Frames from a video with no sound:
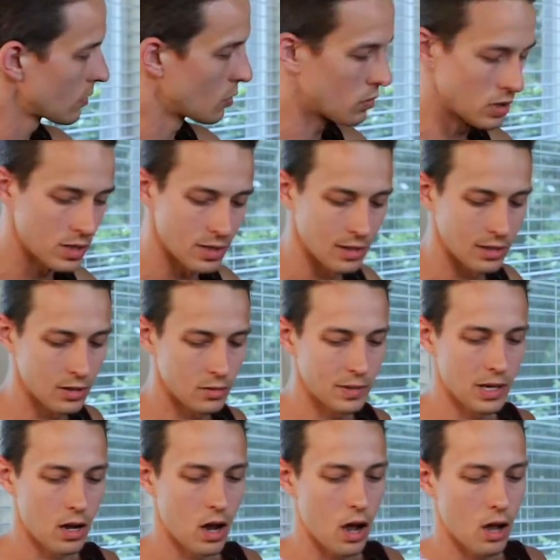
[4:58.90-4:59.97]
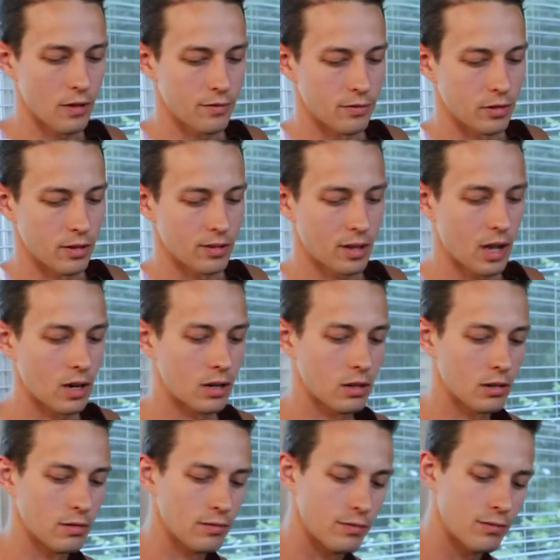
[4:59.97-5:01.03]
which is a little bit odd for this kind
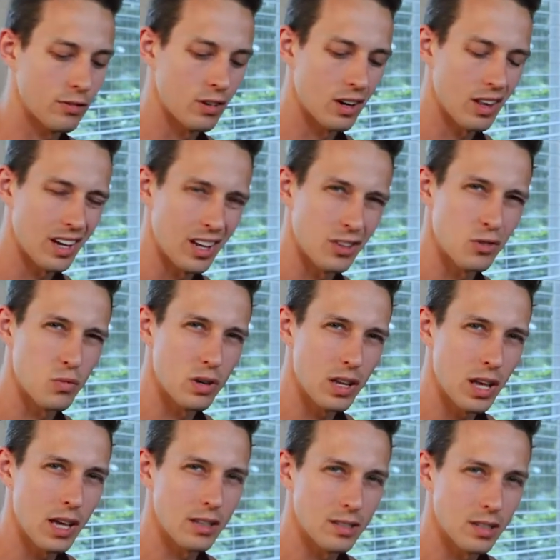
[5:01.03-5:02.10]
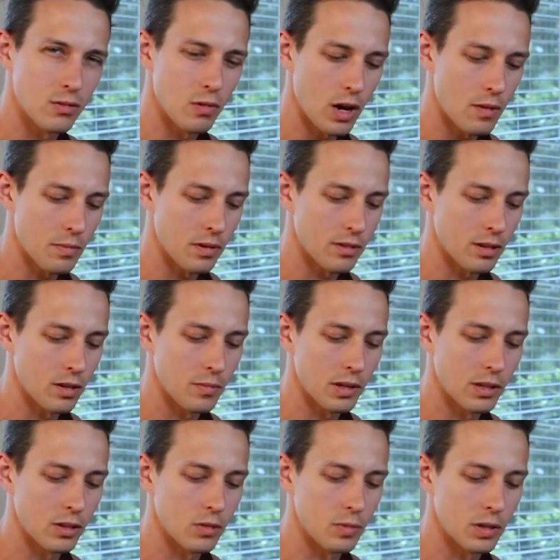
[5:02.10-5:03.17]
of, for like a 2018 ripe. It's going to be
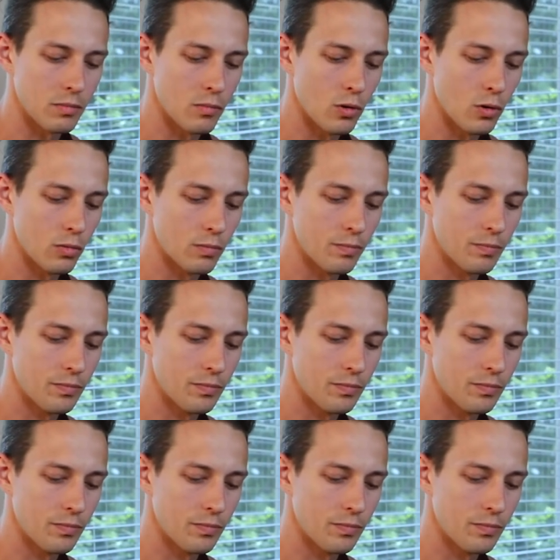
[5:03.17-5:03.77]
a little bit more,